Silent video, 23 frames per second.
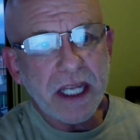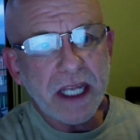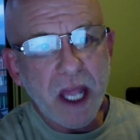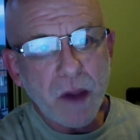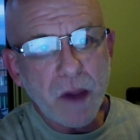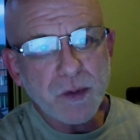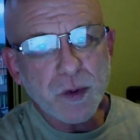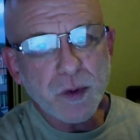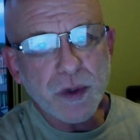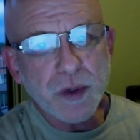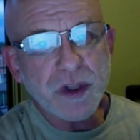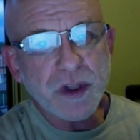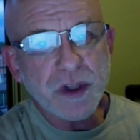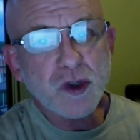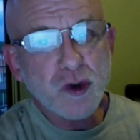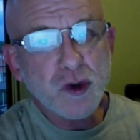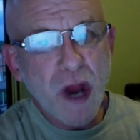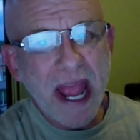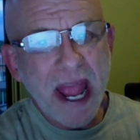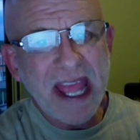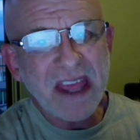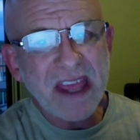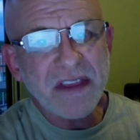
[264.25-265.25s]
It helps with
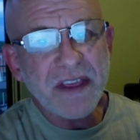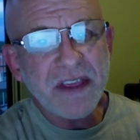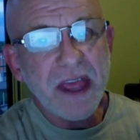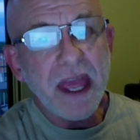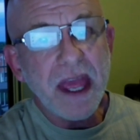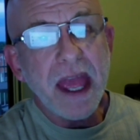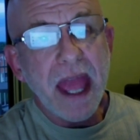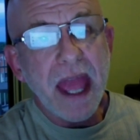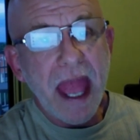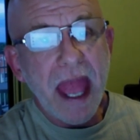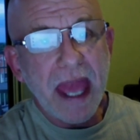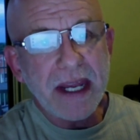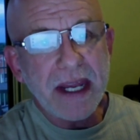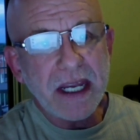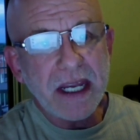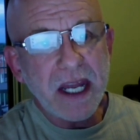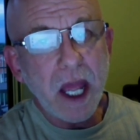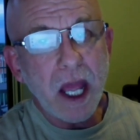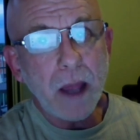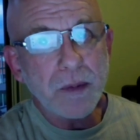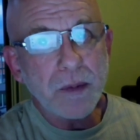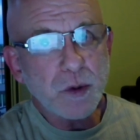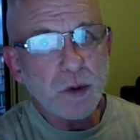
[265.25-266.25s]
strength. And it
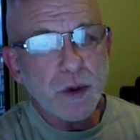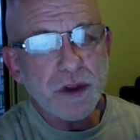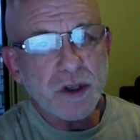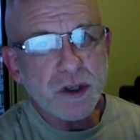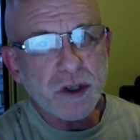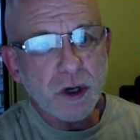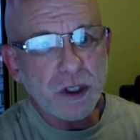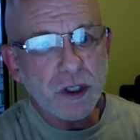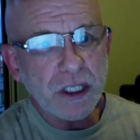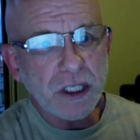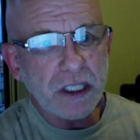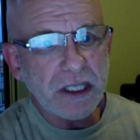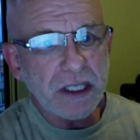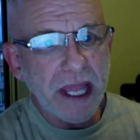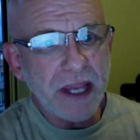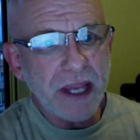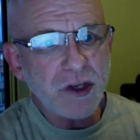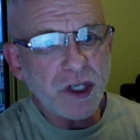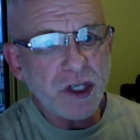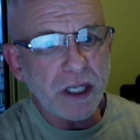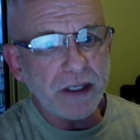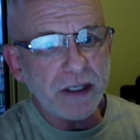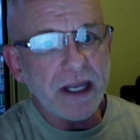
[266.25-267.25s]
helps with
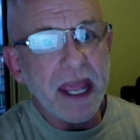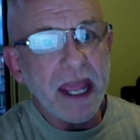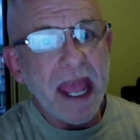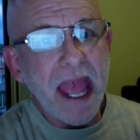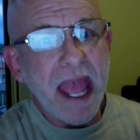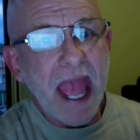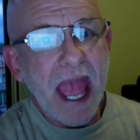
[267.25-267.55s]
circulation.